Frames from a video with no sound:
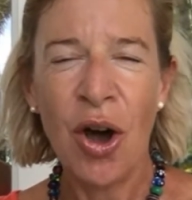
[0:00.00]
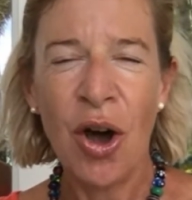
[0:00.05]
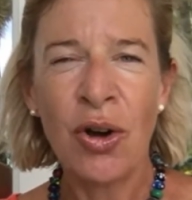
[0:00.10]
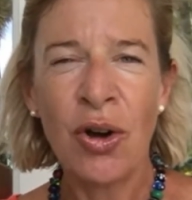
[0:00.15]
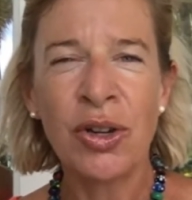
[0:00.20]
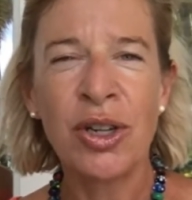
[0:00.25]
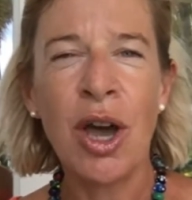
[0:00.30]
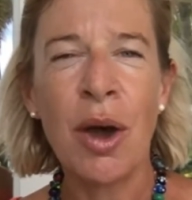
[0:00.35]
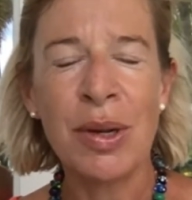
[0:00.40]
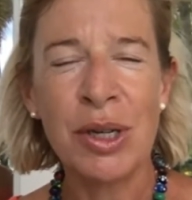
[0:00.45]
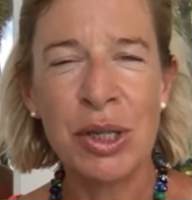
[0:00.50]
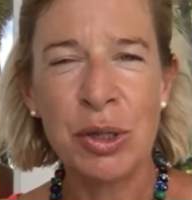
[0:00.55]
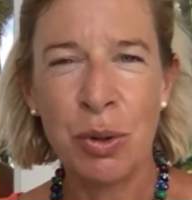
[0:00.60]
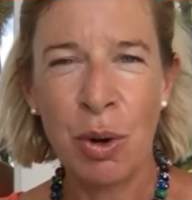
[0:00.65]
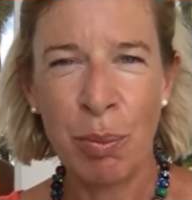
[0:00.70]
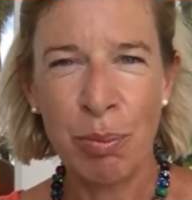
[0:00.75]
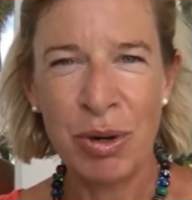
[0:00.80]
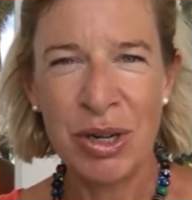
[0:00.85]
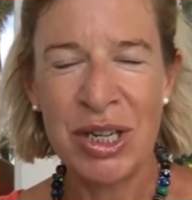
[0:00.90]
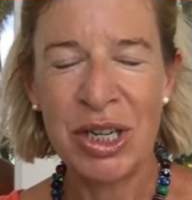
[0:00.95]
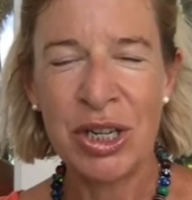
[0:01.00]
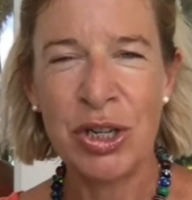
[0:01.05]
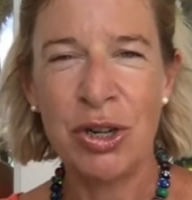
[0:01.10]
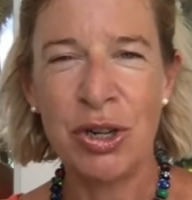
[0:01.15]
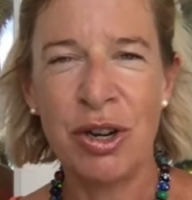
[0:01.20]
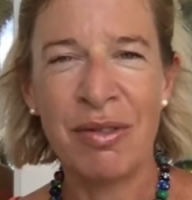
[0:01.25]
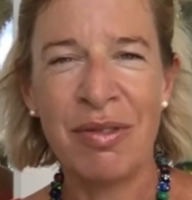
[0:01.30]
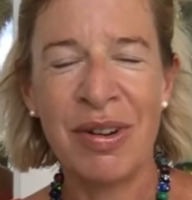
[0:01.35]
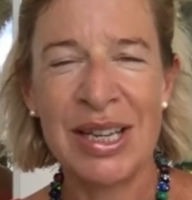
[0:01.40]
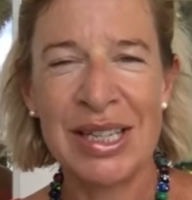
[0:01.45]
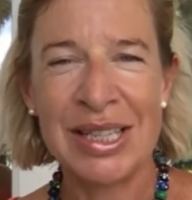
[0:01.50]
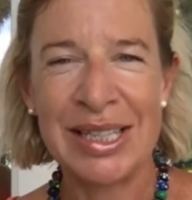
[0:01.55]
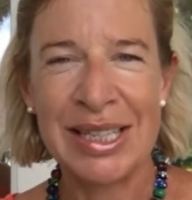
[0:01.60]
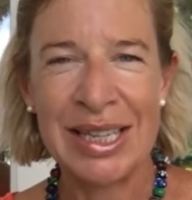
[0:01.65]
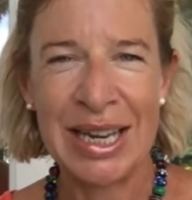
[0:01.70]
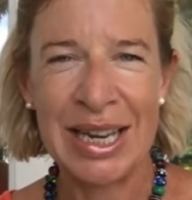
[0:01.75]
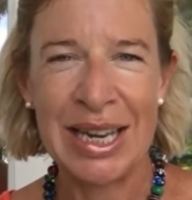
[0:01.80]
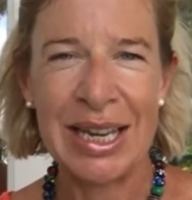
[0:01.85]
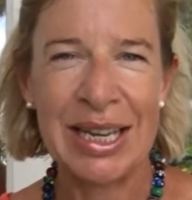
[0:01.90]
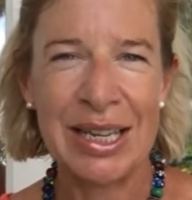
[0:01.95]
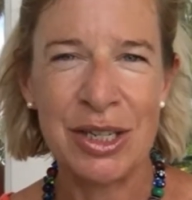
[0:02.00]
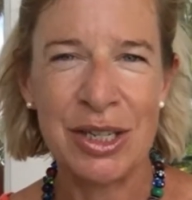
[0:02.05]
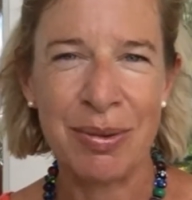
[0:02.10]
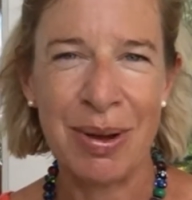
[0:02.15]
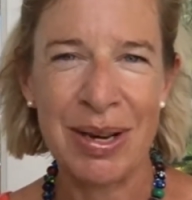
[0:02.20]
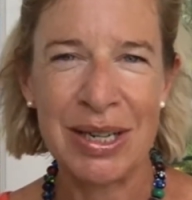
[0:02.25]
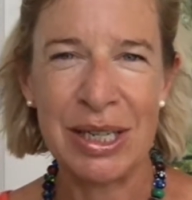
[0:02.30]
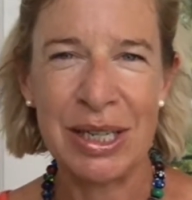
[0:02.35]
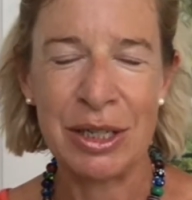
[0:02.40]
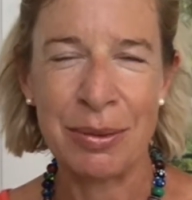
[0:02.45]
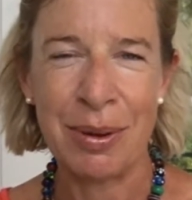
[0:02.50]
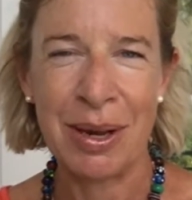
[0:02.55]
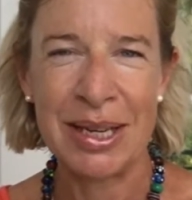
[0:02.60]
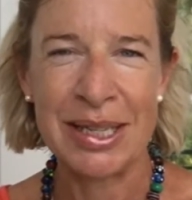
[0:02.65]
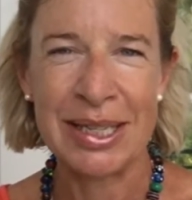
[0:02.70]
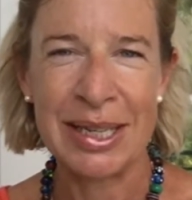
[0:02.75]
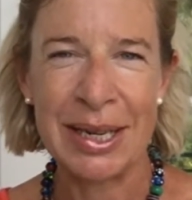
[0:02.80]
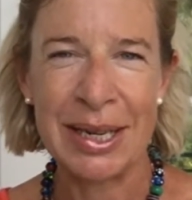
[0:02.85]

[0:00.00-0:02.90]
on going to a British university in 2020.